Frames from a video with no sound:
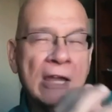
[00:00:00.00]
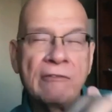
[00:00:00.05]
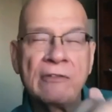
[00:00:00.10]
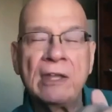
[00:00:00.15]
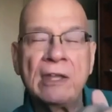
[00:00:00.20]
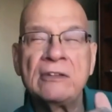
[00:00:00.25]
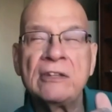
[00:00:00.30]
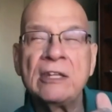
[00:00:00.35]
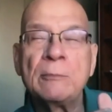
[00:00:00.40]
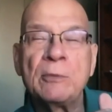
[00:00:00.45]

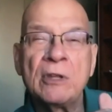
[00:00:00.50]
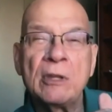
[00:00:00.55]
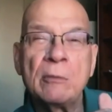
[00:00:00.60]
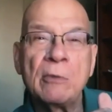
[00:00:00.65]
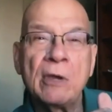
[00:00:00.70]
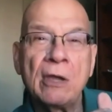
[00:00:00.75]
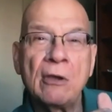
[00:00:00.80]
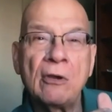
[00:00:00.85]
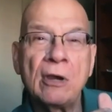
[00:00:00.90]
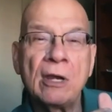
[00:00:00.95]
drive that
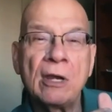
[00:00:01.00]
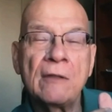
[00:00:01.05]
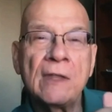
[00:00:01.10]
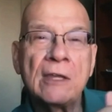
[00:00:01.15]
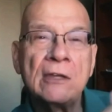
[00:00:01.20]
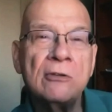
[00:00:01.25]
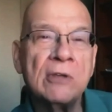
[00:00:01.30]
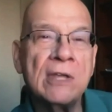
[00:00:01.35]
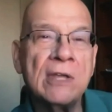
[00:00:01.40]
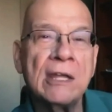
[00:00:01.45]
deep into my
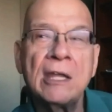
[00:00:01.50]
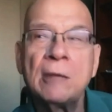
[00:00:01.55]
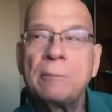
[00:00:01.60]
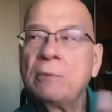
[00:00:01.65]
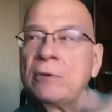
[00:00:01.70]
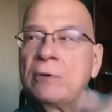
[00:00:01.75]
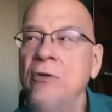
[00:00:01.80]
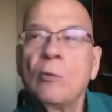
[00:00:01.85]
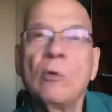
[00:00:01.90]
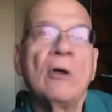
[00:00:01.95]
heart. And then you
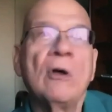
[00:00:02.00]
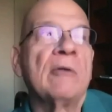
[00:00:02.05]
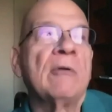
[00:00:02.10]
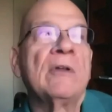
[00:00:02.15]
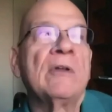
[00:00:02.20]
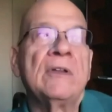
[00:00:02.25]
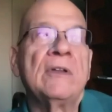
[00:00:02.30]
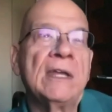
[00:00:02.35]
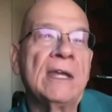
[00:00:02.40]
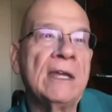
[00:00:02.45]
get up and you
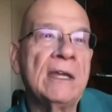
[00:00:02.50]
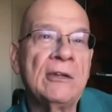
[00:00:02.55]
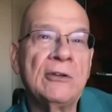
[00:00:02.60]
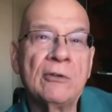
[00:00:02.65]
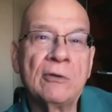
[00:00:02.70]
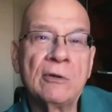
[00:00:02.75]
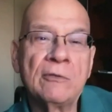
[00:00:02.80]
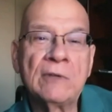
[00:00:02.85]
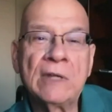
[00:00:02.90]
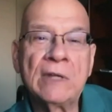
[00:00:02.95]
walk around the
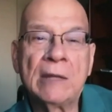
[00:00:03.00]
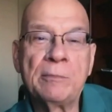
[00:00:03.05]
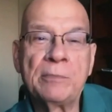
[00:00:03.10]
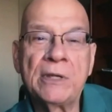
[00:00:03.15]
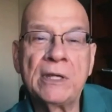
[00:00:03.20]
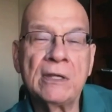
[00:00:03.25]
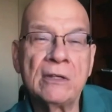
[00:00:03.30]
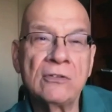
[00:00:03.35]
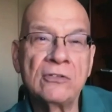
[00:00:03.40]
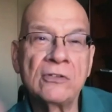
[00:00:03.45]
day and you're
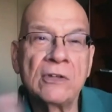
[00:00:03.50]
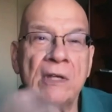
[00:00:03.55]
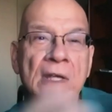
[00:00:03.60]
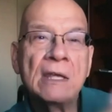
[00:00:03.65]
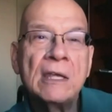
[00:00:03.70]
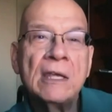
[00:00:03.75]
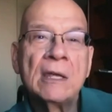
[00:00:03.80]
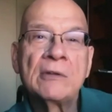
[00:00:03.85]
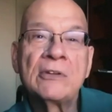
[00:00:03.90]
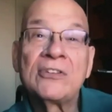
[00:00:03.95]
at
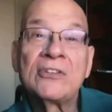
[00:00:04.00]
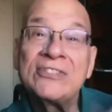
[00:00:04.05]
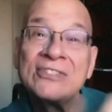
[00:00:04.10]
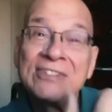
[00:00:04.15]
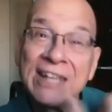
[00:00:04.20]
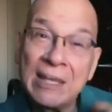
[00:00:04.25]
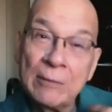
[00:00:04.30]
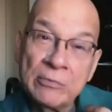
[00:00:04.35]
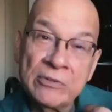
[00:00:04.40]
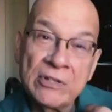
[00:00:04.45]
peace. At
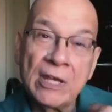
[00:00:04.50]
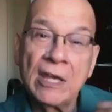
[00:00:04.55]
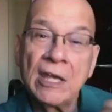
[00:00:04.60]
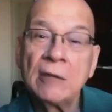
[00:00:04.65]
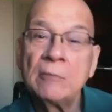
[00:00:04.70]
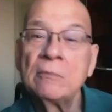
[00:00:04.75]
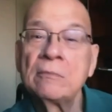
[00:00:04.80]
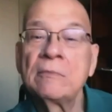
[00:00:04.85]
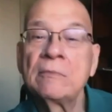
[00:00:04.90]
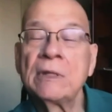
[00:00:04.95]
the same
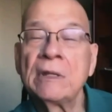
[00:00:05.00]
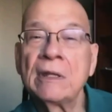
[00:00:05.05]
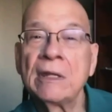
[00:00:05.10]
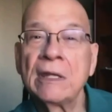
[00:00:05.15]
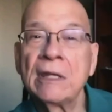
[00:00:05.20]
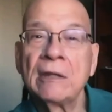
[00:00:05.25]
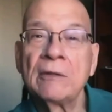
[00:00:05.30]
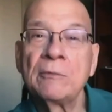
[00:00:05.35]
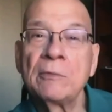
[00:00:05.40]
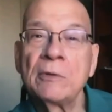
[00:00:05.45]
time,
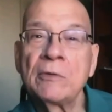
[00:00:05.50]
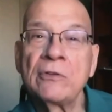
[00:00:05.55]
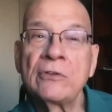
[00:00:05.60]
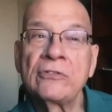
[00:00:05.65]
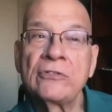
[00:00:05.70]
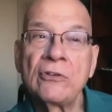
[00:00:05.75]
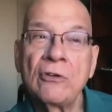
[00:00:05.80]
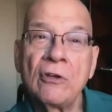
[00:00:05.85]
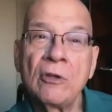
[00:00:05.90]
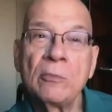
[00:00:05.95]

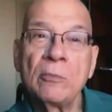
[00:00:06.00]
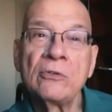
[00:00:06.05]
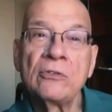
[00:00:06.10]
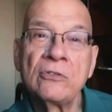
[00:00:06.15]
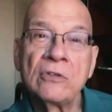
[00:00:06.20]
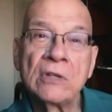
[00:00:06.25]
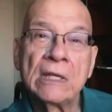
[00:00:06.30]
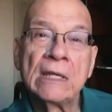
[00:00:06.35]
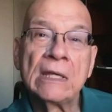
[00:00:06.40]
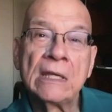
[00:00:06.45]
the
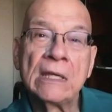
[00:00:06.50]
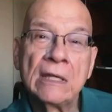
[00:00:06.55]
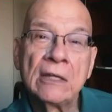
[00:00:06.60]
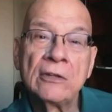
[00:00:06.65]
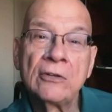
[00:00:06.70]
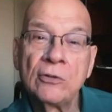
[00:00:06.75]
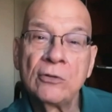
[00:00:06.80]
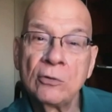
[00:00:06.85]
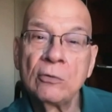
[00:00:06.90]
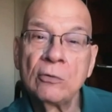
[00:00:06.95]
Psalms
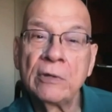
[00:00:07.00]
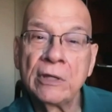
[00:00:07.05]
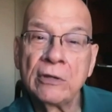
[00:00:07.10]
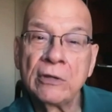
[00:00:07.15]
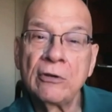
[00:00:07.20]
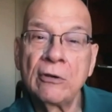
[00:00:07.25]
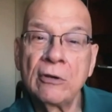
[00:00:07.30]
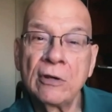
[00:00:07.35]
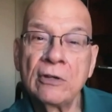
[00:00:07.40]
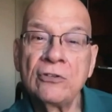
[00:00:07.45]

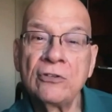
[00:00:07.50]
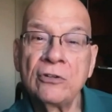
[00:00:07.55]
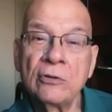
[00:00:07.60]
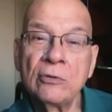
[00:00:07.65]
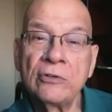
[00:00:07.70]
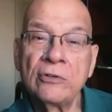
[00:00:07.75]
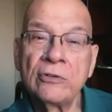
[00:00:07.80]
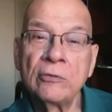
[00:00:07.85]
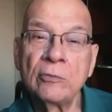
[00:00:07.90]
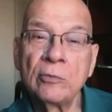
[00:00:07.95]
do
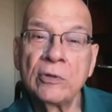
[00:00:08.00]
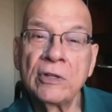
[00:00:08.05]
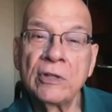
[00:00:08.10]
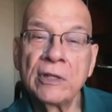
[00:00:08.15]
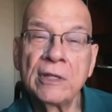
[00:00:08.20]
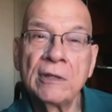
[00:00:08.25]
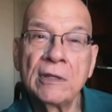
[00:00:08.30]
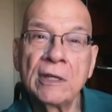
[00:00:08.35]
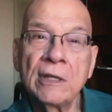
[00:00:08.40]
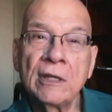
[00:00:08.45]
encourage you to
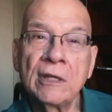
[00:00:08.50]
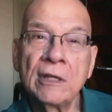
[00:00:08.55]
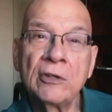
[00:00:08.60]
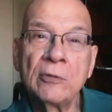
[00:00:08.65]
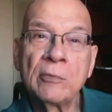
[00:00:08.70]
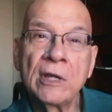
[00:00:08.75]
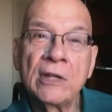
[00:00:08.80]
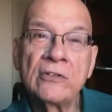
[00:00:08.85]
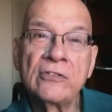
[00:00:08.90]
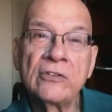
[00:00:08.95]
really,
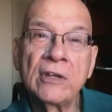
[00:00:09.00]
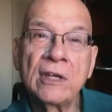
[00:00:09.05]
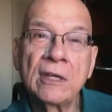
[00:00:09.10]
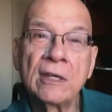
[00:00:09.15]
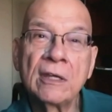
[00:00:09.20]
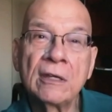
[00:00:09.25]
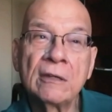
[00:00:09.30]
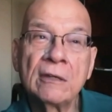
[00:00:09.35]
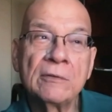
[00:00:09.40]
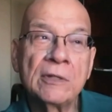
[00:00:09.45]
you might
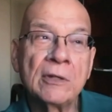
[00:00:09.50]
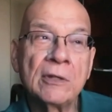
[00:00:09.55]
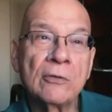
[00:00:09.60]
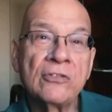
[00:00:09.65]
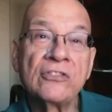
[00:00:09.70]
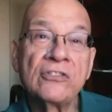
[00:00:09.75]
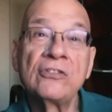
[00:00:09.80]
say,